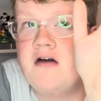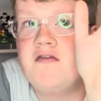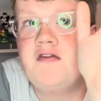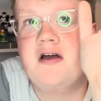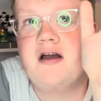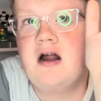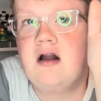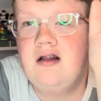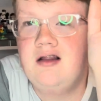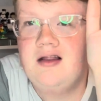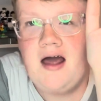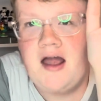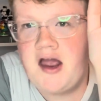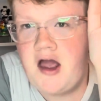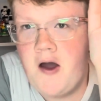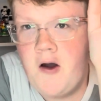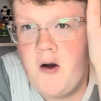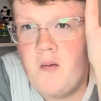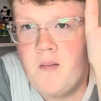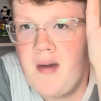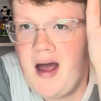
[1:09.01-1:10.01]
like a
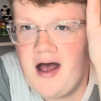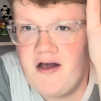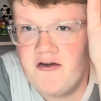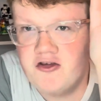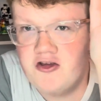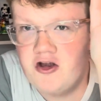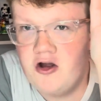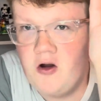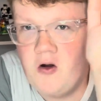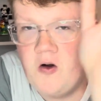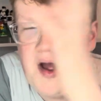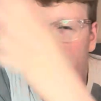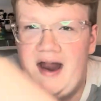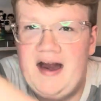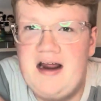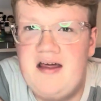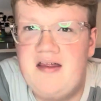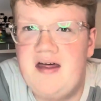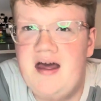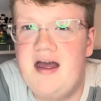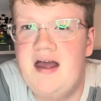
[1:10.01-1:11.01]
Lego master or
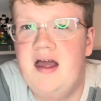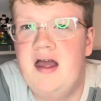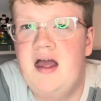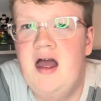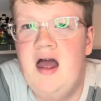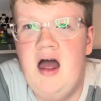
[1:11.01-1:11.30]
anything.